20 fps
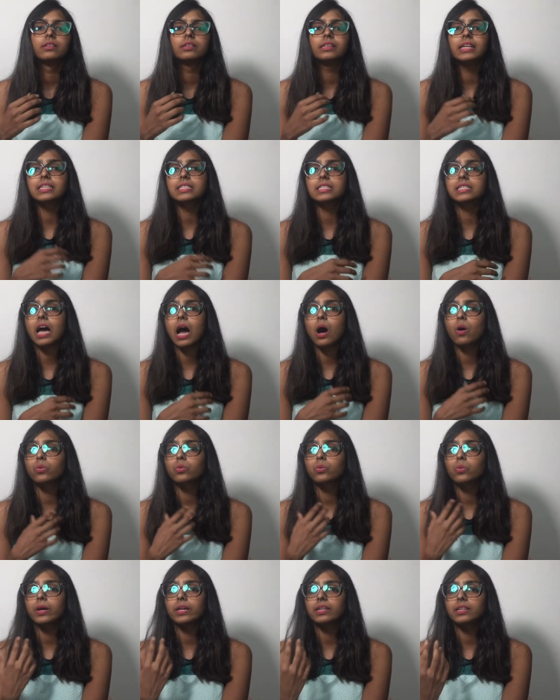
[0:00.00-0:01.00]
Test
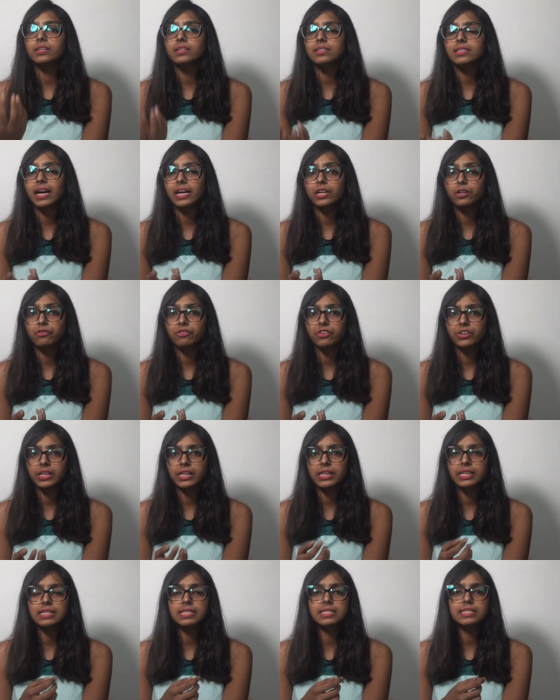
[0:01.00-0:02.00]
out various kind of
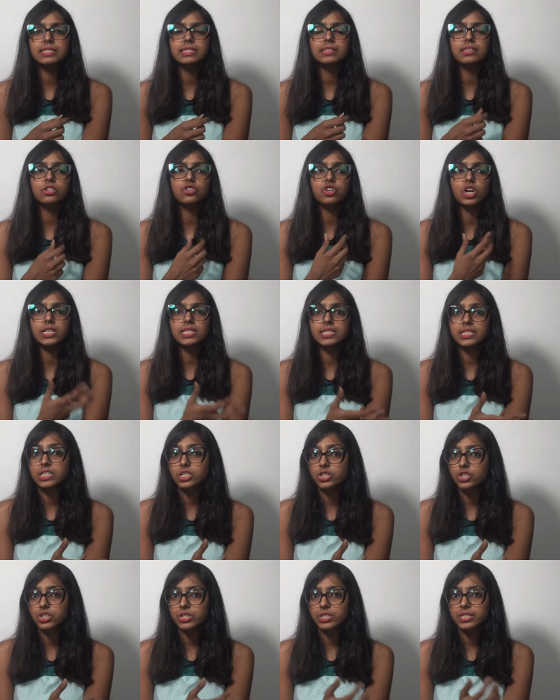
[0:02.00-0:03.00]
reels, the
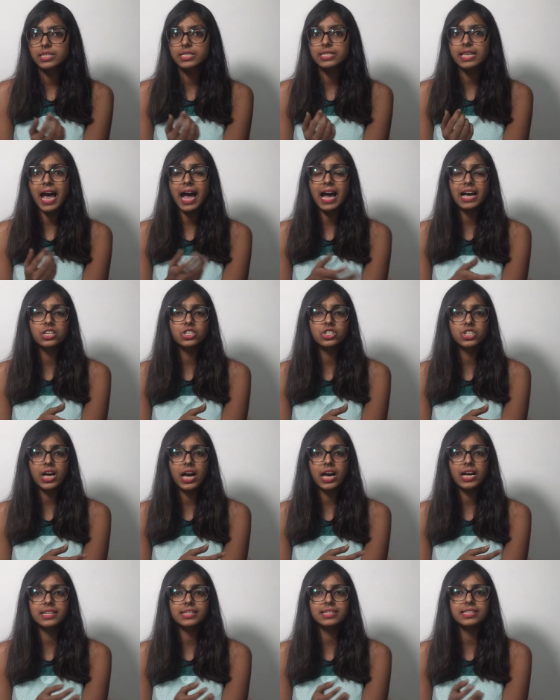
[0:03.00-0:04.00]
transitions,
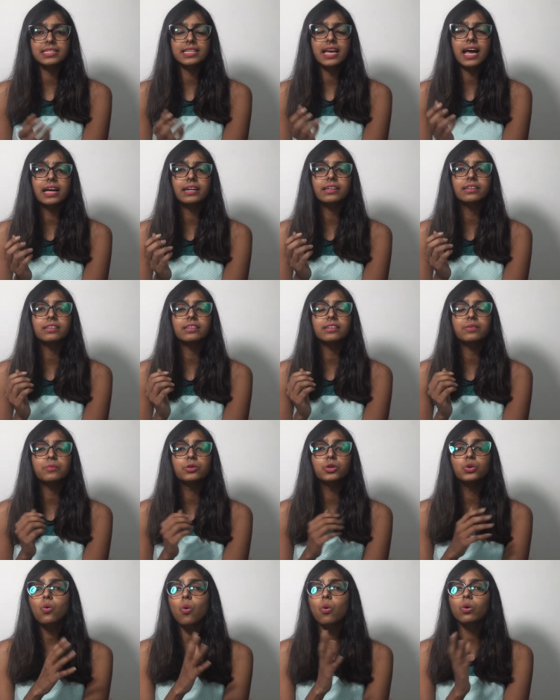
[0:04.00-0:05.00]
hashtags, and
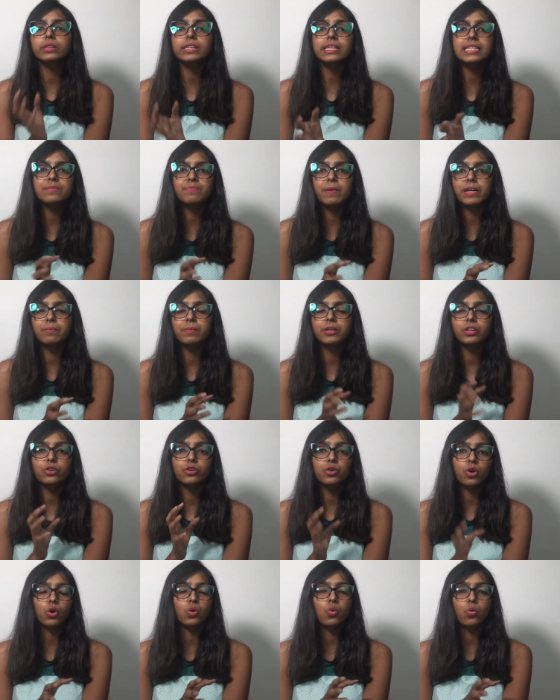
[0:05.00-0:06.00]
do all the experiment
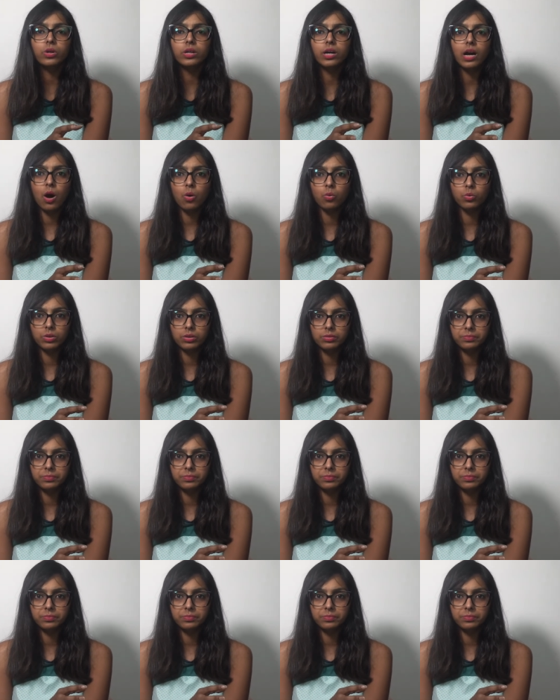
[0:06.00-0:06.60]
on your own account.